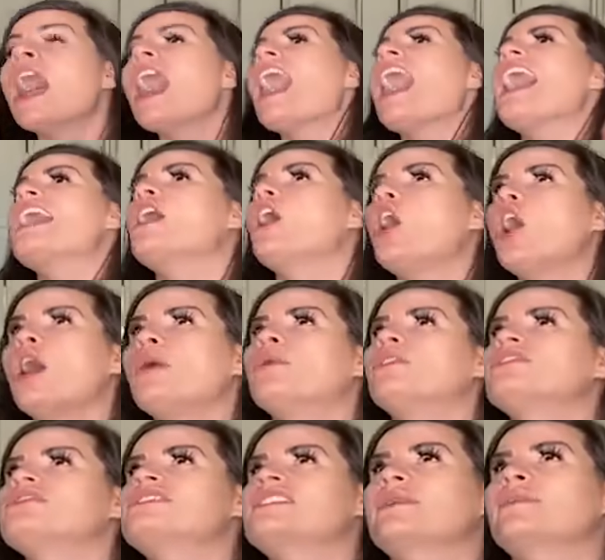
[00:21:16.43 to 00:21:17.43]
I
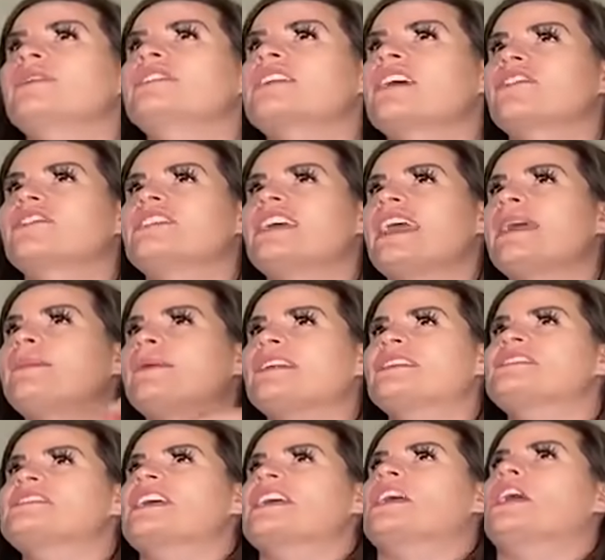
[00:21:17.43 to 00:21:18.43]
almost did one the other day, but
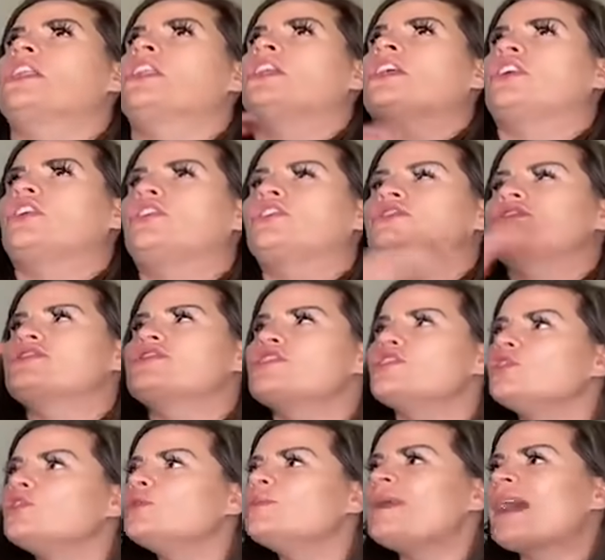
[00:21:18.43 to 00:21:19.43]
it's like a little
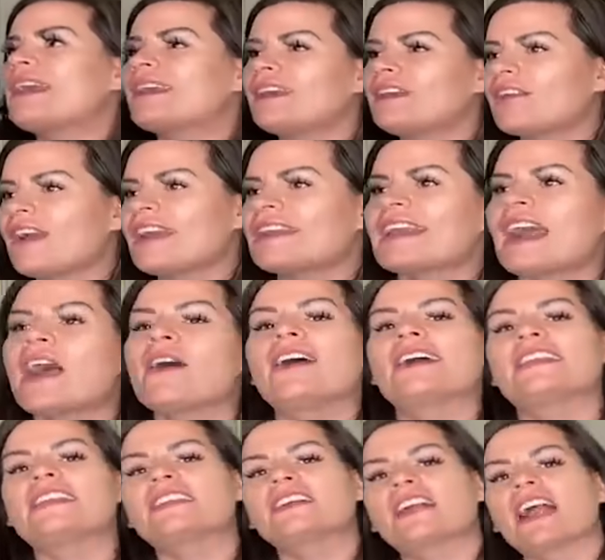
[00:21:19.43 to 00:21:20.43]
too petty right now. I
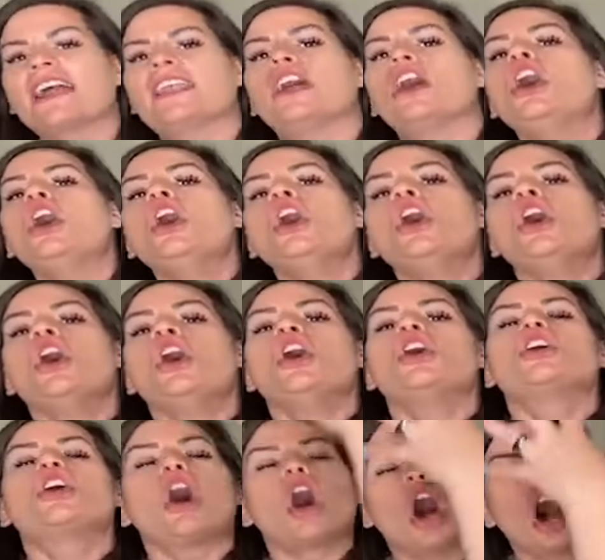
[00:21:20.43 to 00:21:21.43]
need to kind of
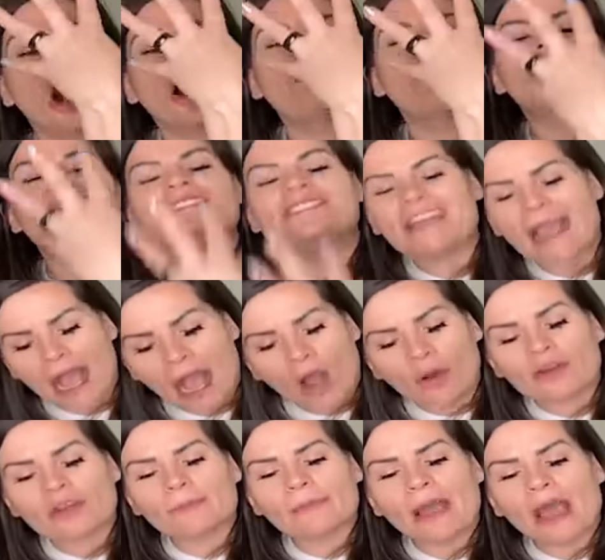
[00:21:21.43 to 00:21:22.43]
calm
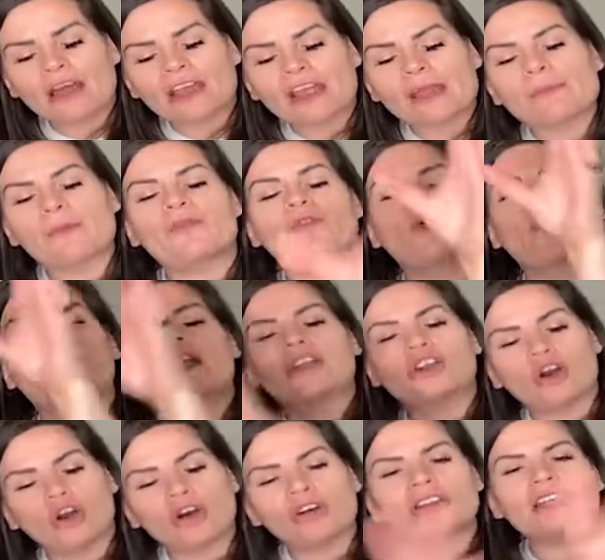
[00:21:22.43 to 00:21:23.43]
down about it before I
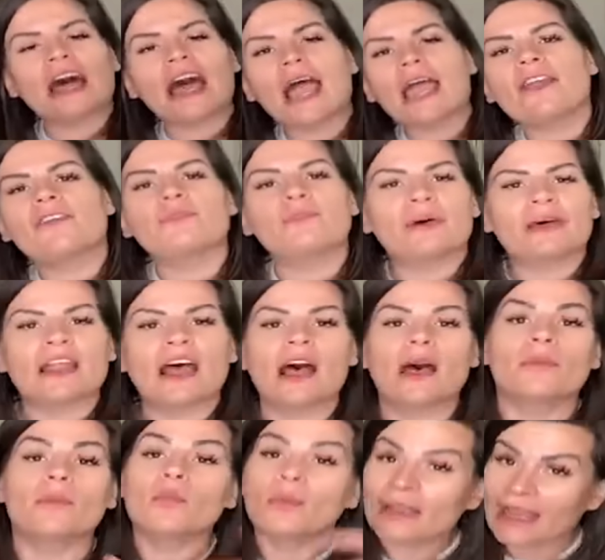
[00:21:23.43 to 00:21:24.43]
go live.
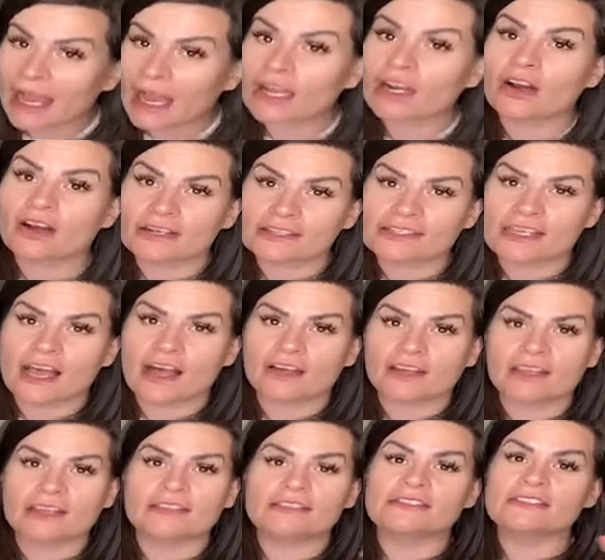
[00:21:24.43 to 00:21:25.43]
But we had our
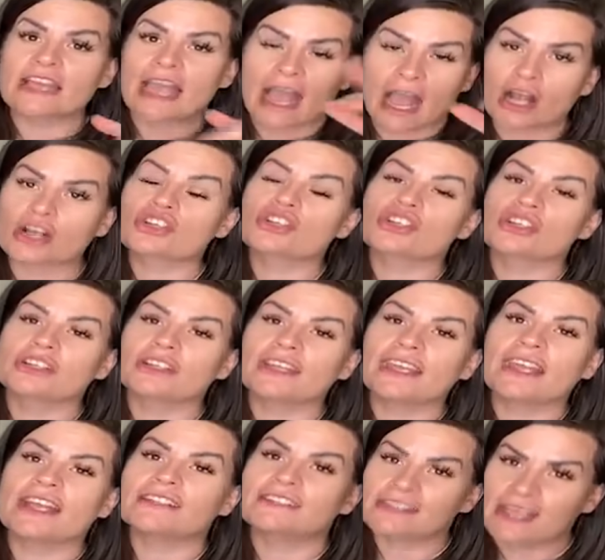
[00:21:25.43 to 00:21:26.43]
Italians
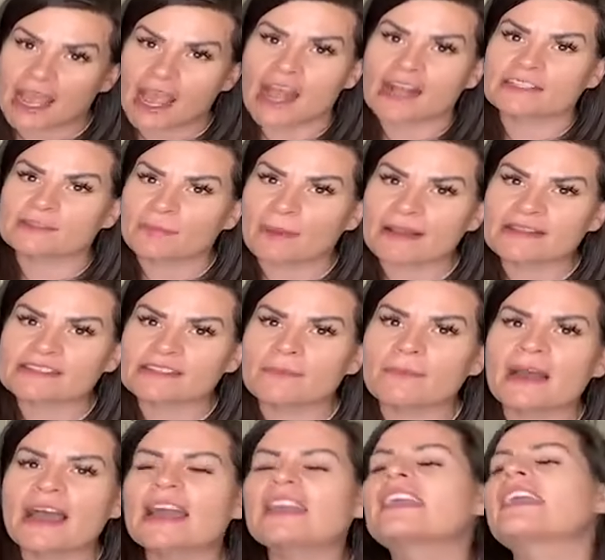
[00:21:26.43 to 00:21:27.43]
actually attacked by
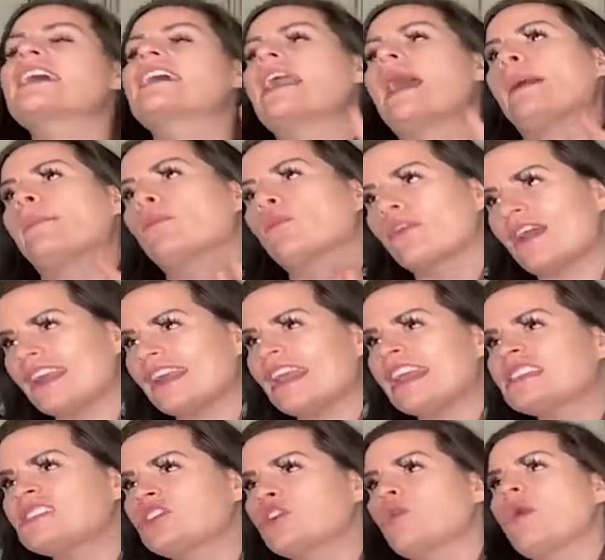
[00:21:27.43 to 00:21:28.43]
somebody, and I'm ready to